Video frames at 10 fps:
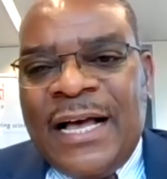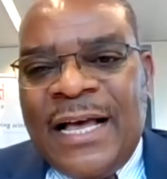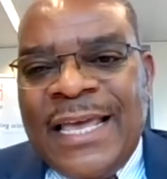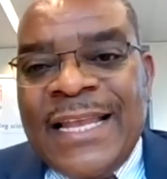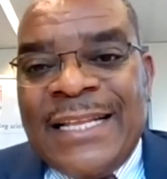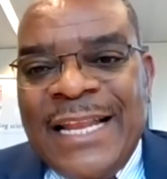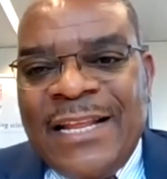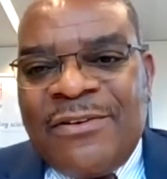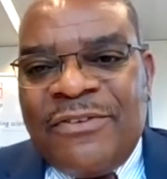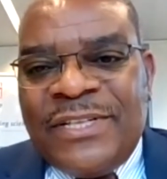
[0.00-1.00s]
in
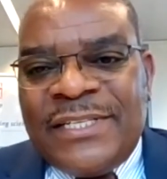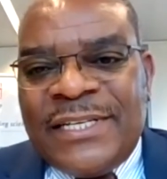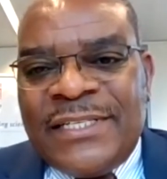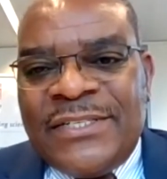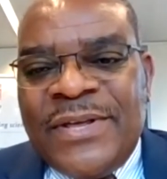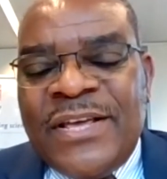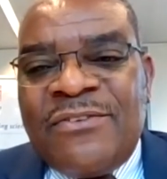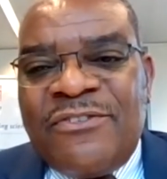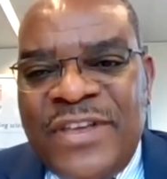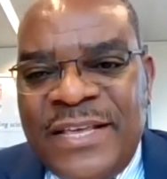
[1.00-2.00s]
clinical research to
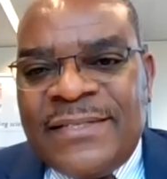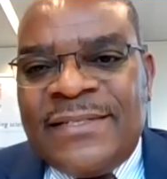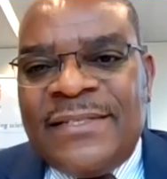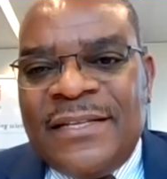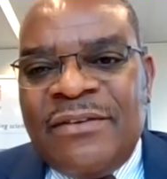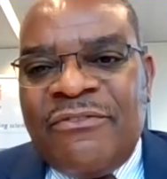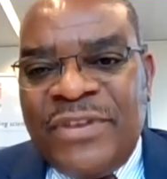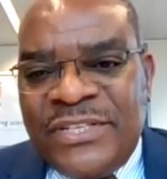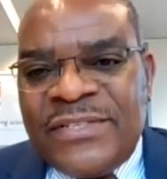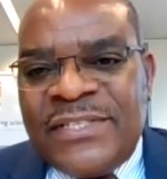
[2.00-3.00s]
increase the
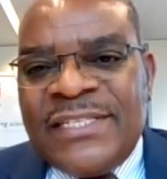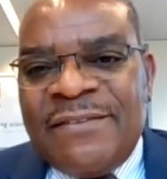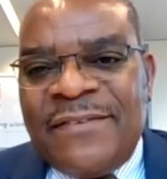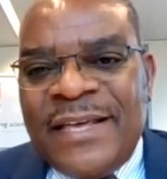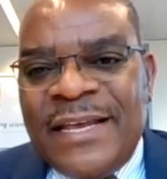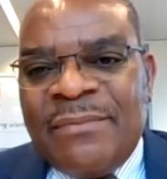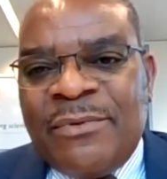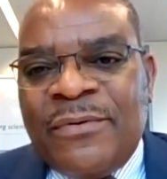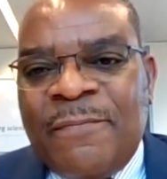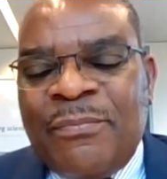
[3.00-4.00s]
resources
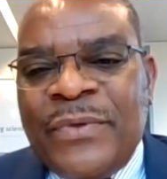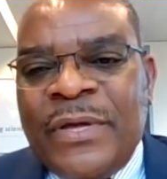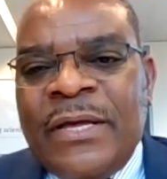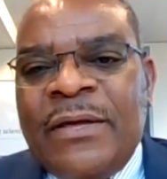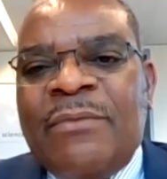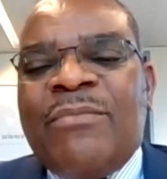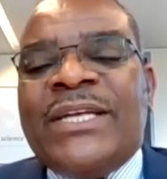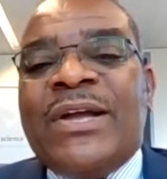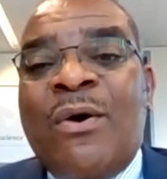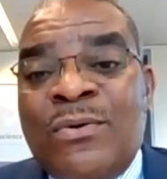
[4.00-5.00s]
available, but
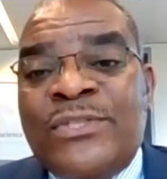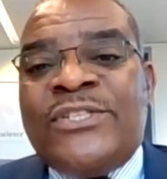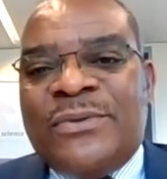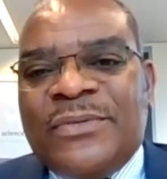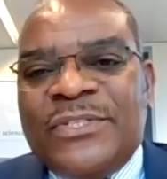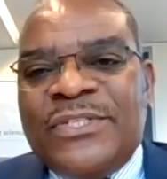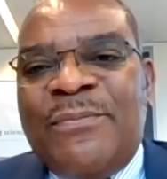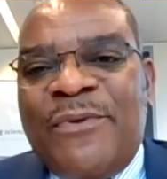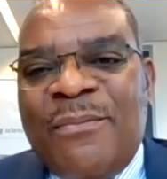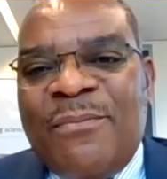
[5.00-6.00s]
also to
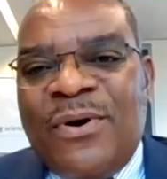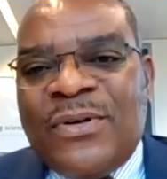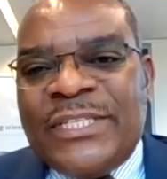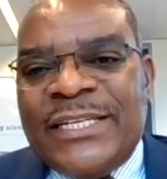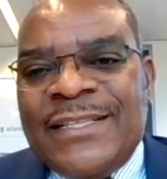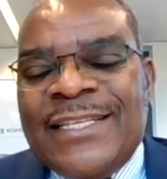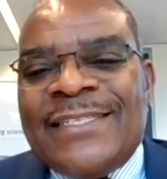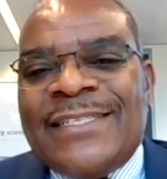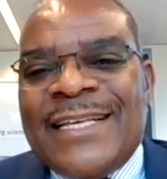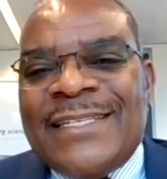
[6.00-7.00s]
promote the
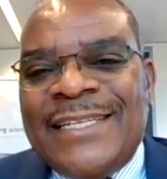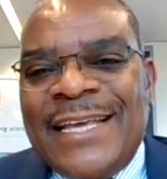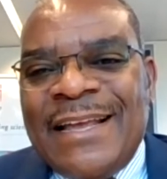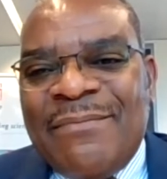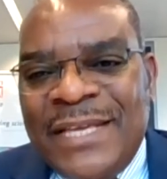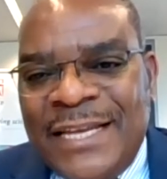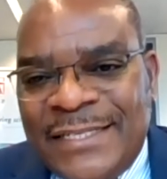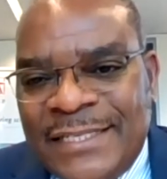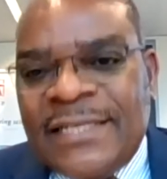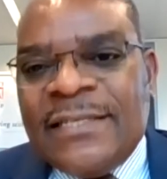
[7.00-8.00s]
sustainability